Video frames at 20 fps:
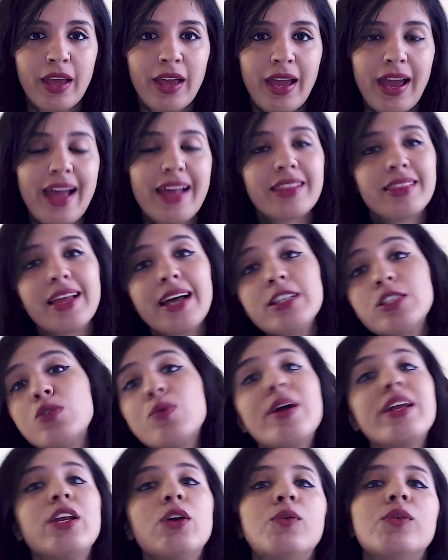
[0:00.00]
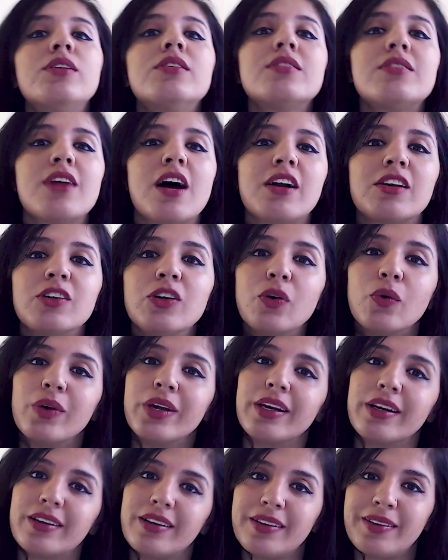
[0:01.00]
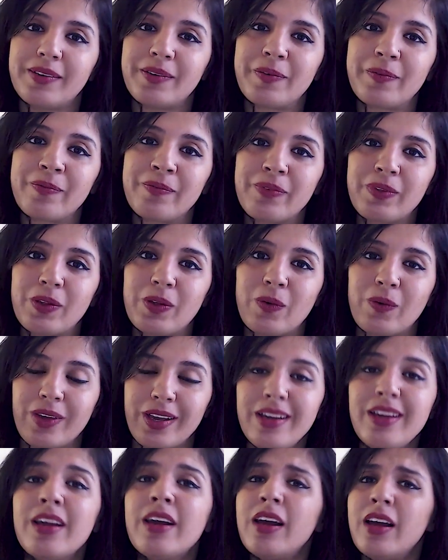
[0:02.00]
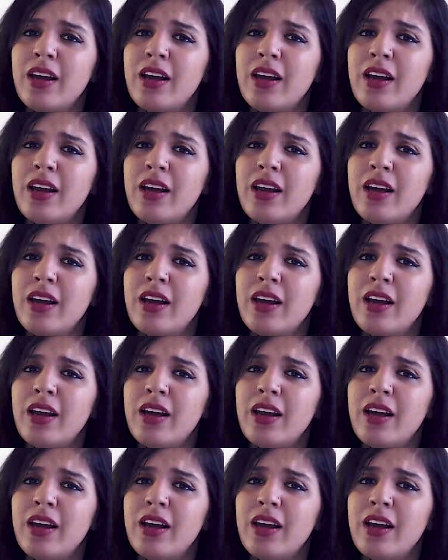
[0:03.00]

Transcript: and that's when you will start growing. Okay,